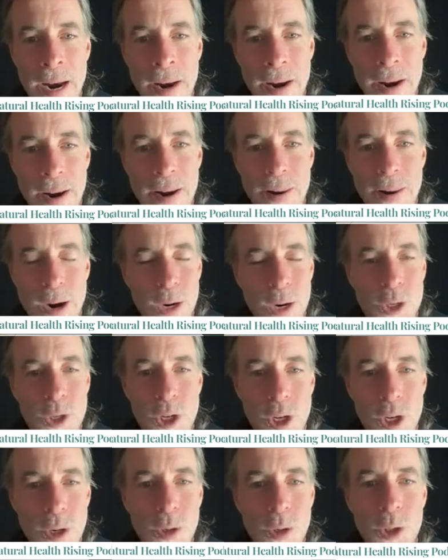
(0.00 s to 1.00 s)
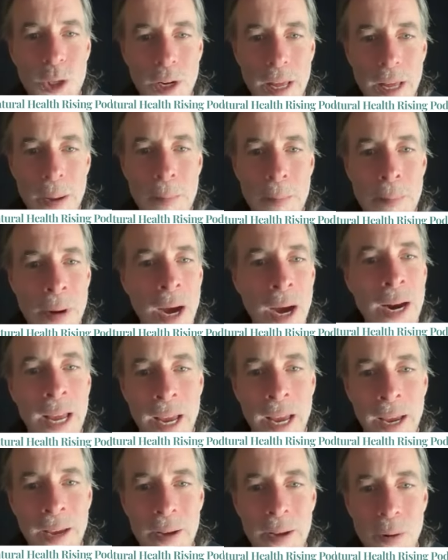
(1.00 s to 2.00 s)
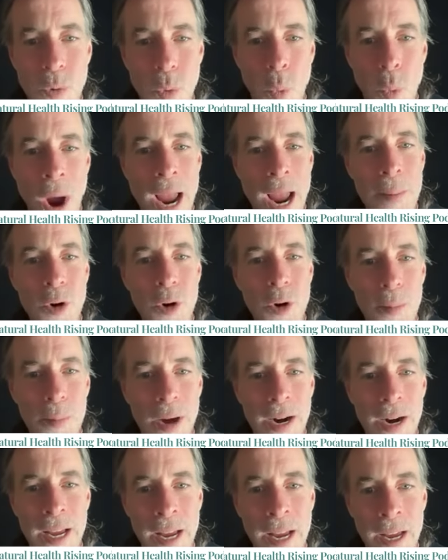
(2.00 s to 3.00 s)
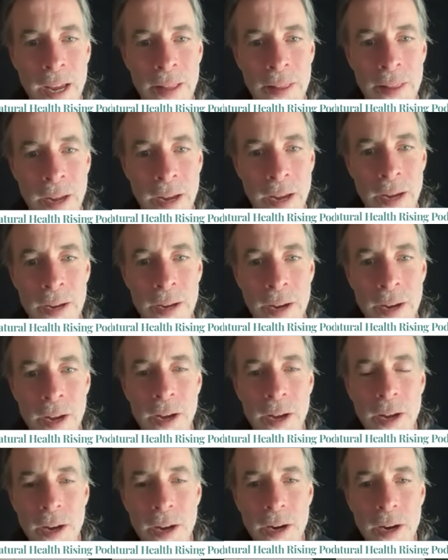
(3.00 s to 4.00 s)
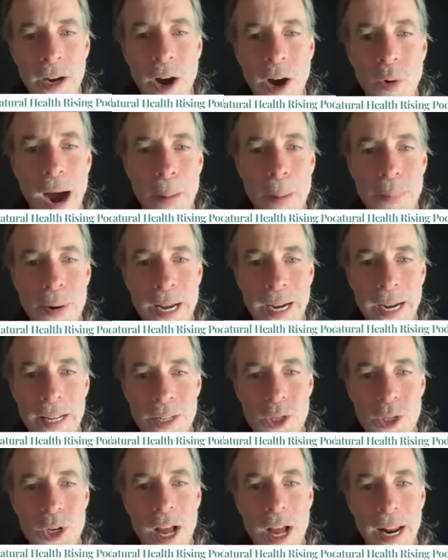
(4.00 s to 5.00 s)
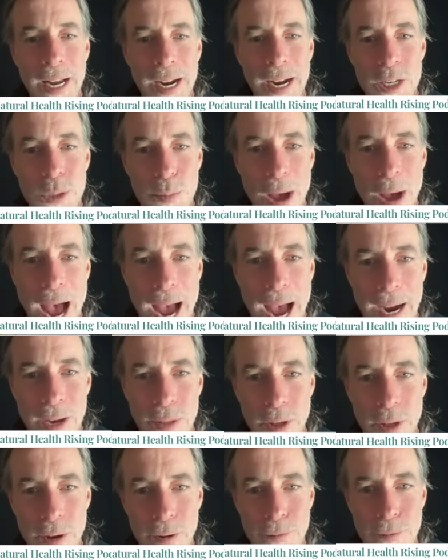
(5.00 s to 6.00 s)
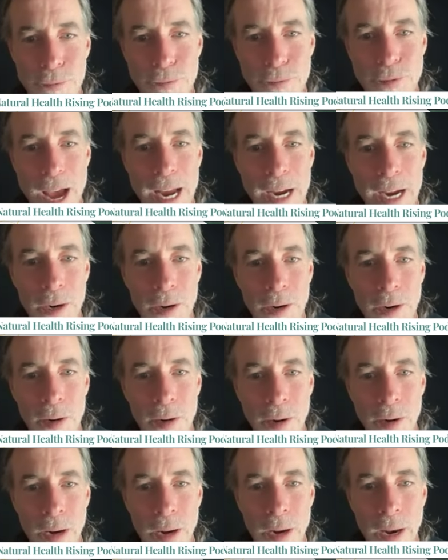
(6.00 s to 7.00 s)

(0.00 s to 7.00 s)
there's usually money, way more money in the co-opting and selling us back the faker,